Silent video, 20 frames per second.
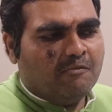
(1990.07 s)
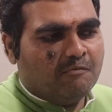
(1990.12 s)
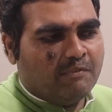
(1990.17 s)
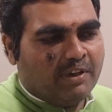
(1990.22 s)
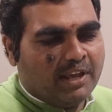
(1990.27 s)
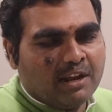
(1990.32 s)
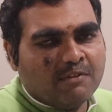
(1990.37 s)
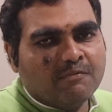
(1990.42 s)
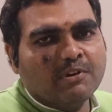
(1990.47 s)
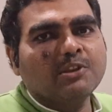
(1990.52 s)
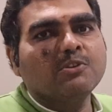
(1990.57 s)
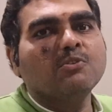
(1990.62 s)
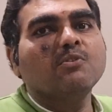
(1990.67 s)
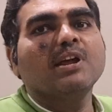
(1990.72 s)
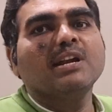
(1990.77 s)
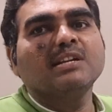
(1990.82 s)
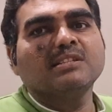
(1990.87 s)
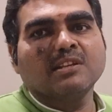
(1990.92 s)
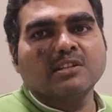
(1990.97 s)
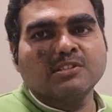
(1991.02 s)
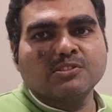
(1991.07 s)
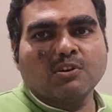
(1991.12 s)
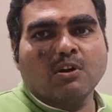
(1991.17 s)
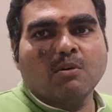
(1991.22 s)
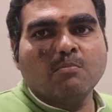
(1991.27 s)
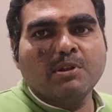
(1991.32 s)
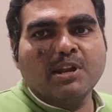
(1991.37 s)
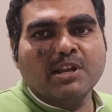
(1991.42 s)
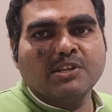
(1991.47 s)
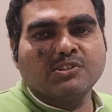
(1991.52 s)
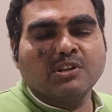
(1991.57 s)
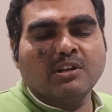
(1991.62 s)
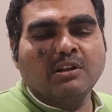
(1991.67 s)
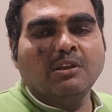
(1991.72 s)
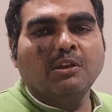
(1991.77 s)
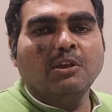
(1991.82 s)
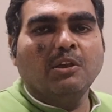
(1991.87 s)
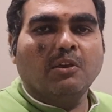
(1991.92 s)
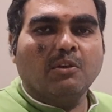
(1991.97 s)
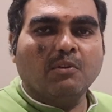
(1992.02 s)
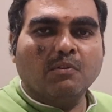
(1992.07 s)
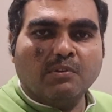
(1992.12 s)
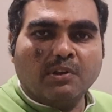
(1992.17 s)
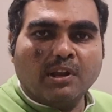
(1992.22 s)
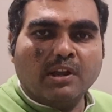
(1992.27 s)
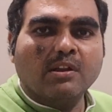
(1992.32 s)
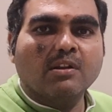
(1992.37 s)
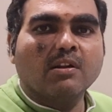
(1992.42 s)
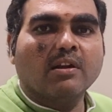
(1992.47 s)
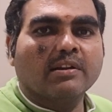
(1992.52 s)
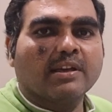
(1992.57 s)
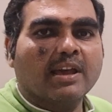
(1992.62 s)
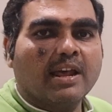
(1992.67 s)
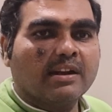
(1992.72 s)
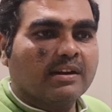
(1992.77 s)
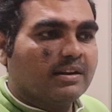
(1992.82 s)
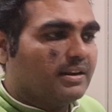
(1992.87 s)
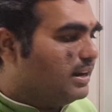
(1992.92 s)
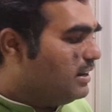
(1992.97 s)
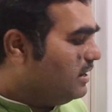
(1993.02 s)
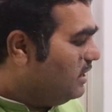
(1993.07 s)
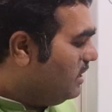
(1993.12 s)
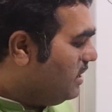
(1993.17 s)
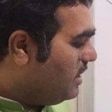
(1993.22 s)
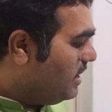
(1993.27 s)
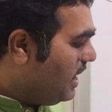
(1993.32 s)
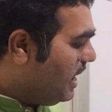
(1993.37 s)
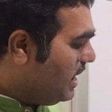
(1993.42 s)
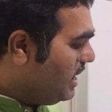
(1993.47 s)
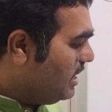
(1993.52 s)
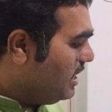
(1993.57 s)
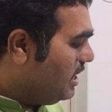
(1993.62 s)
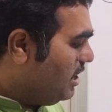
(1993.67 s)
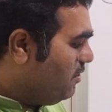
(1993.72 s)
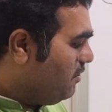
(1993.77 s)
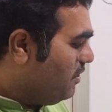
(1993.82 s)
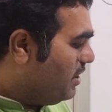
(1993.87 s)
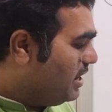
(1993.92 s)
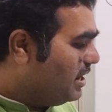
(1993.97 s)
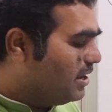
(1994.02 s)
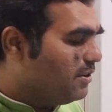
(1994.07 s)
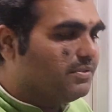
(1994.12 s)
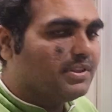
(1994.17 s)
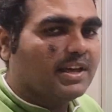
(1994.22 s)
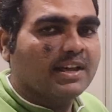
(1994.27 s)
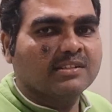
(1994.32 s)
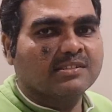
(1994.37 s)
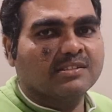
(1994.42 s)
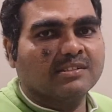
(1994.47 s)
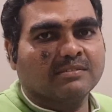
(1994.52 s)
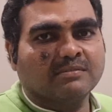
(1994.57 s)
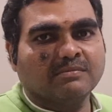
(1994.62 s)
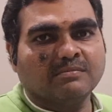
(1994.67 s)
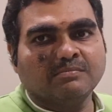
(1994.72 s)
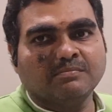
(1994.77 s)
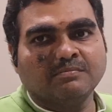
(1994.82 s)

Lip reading: Whenever you get such combination, you need not calculate. Directly you can give the answer.